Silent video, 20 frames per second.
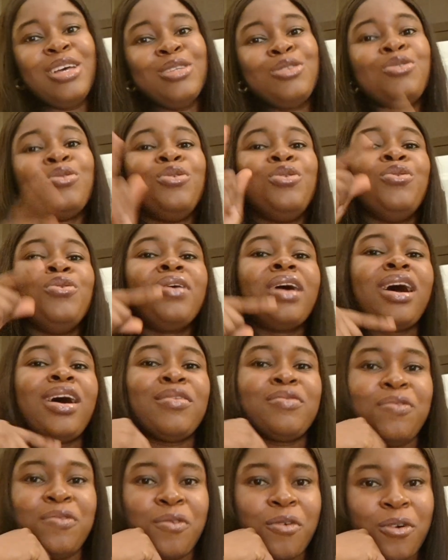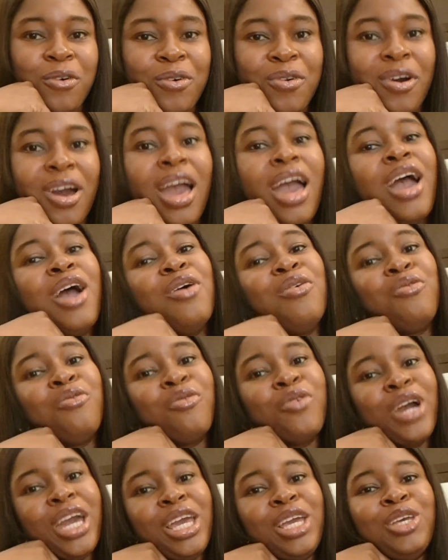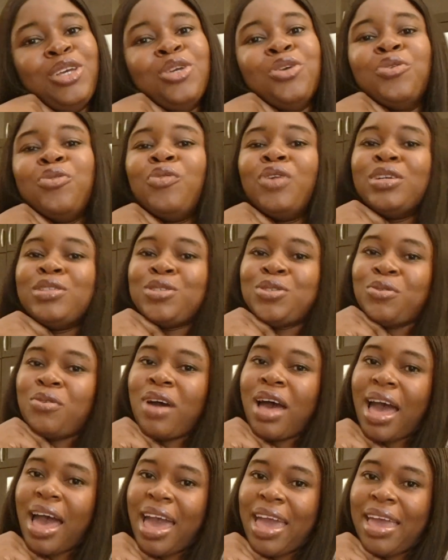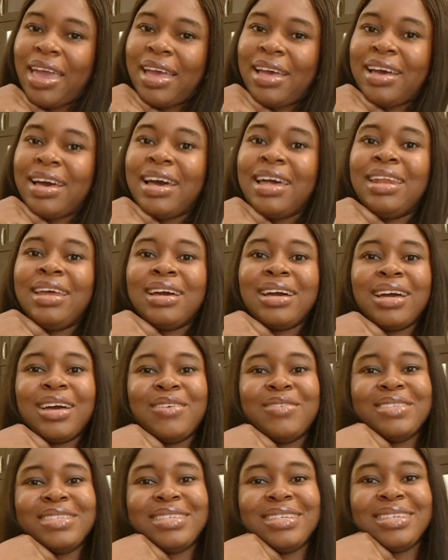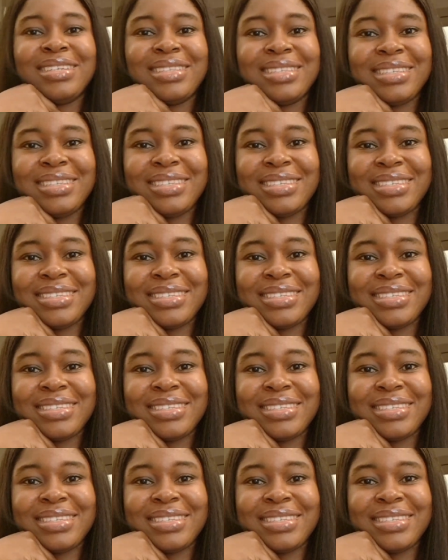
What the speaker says: to look out for when you want to hire an accountant.